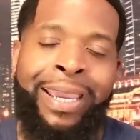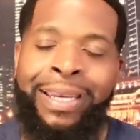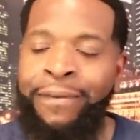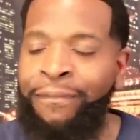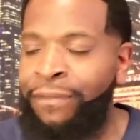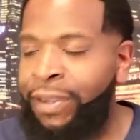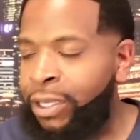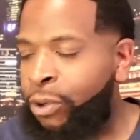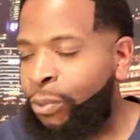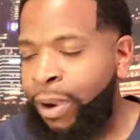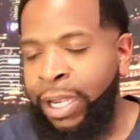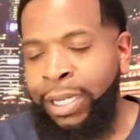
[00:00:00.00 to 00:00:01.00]
and
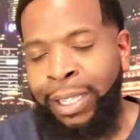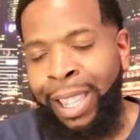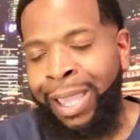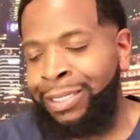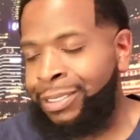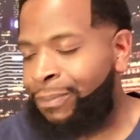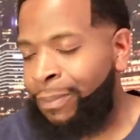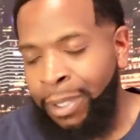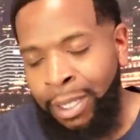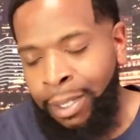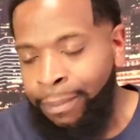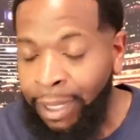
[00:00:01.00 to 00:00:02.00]
invigorating at its,
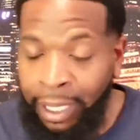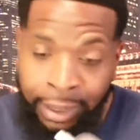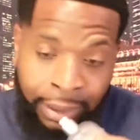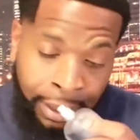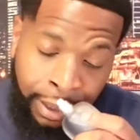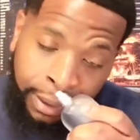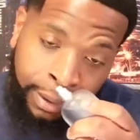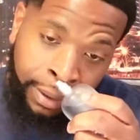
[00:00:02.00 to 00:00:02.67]
man, look,